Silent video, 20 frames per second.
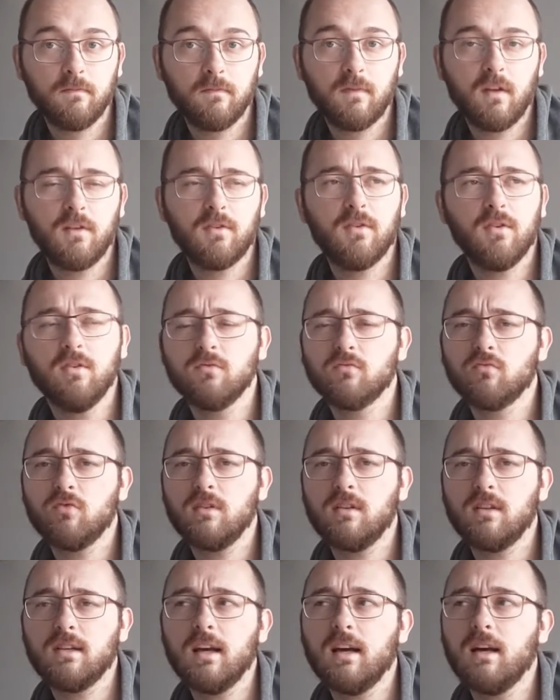They don't
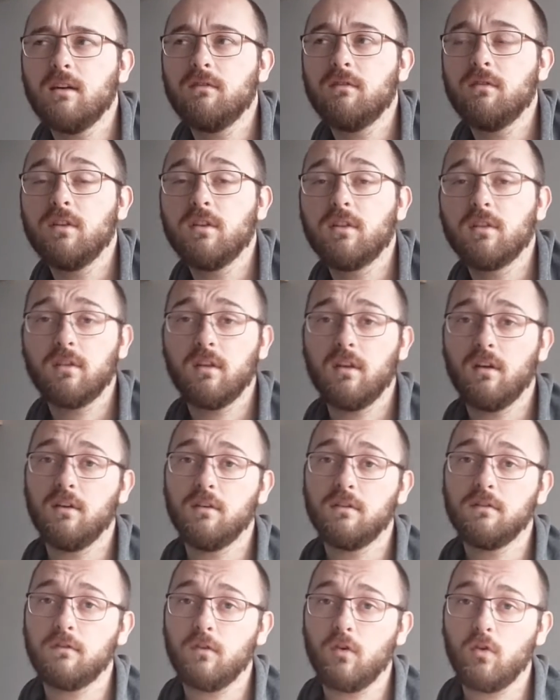really have the
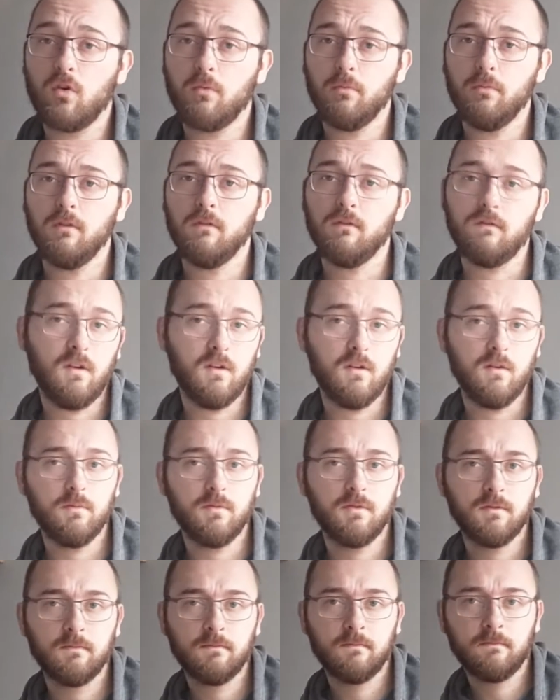third form of
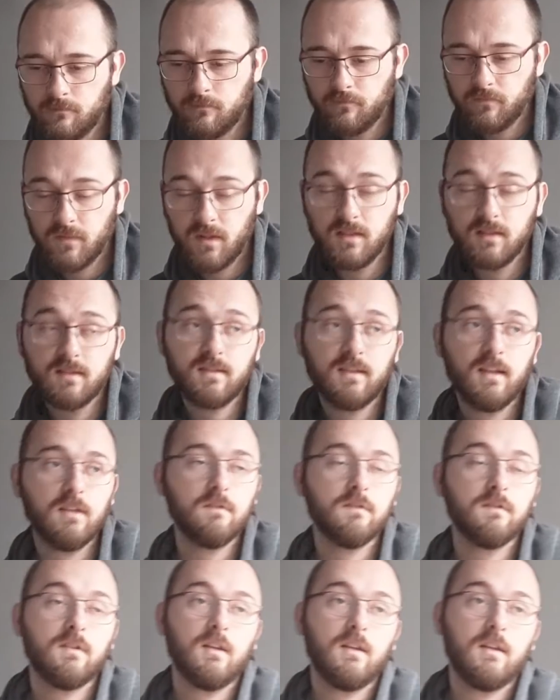verbs. Instead
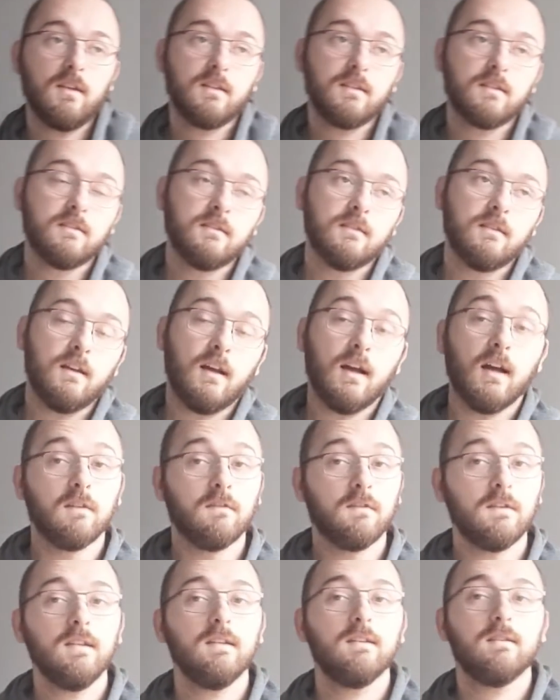of saying
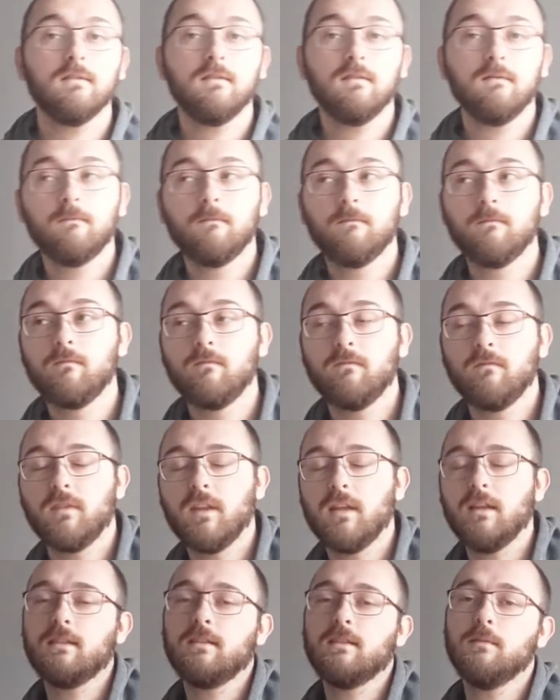"I've eaten,"
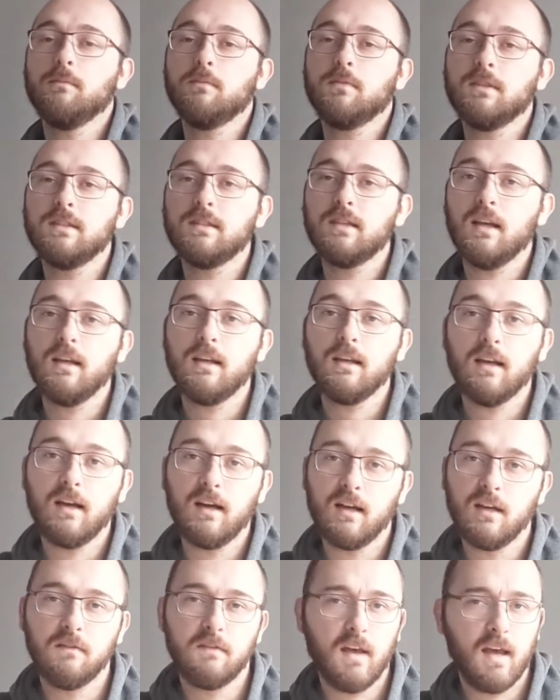They'd simply say,
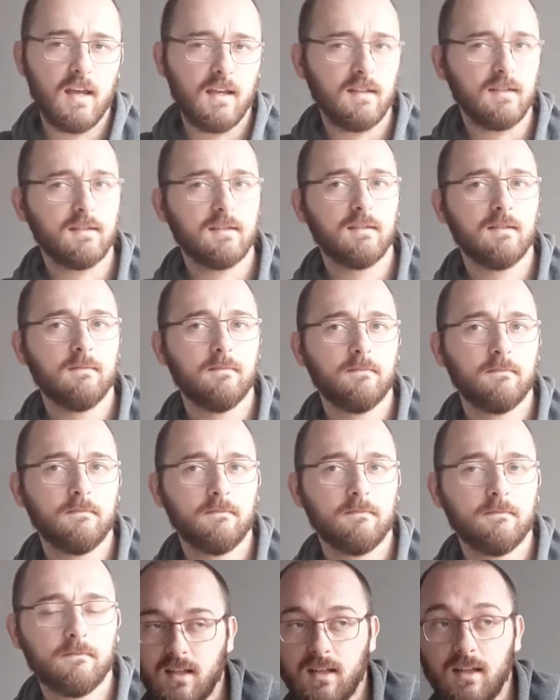I've ate.
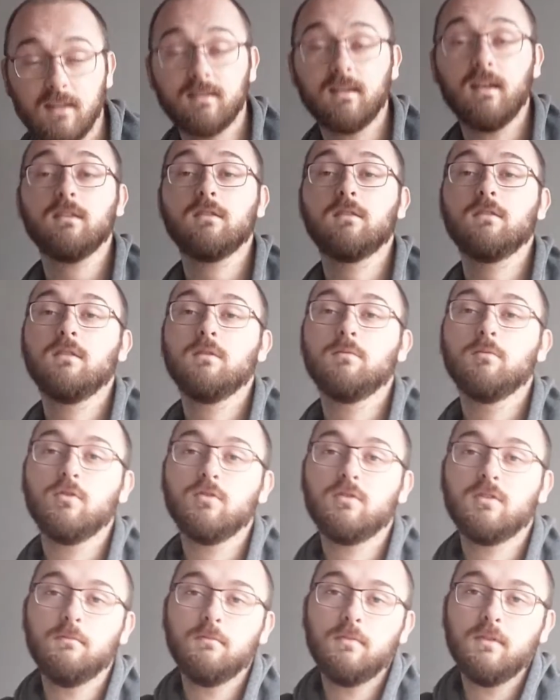It's actually more
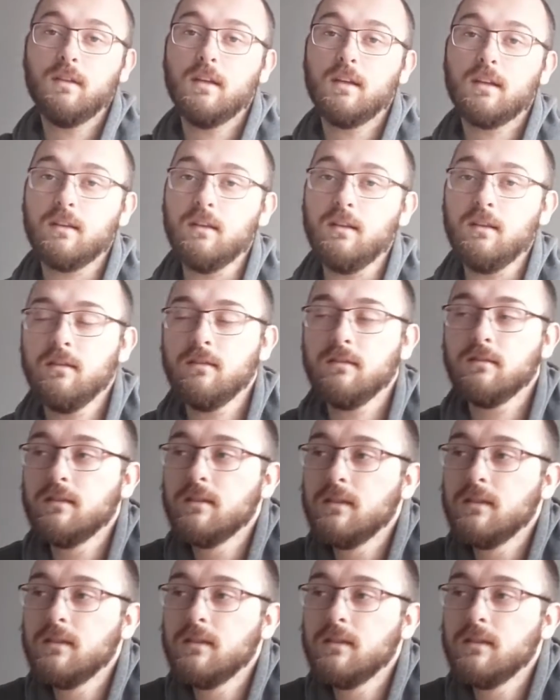simple like this,